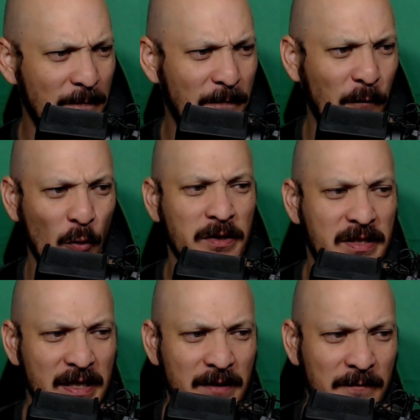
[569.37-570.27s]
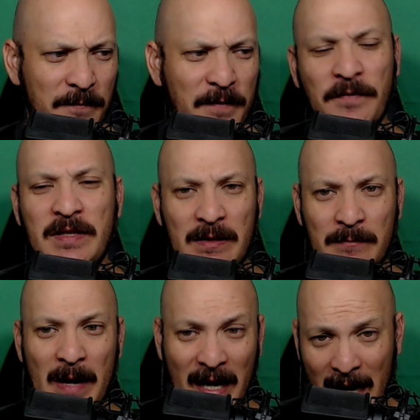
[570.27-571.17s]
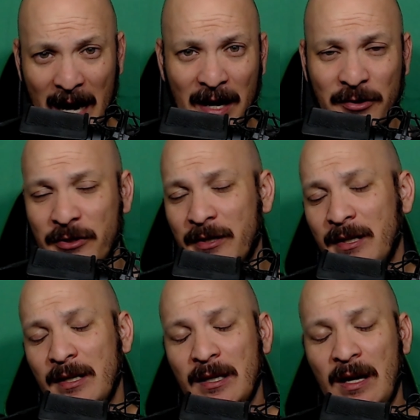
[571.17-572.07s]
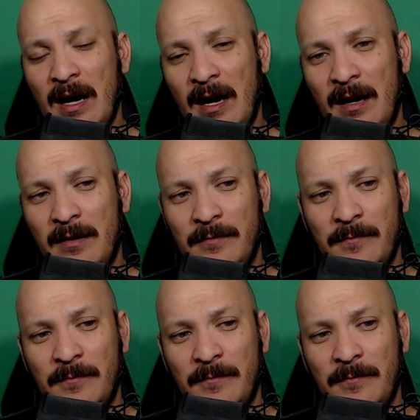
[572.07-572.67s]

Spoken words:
14, 15 mega hash at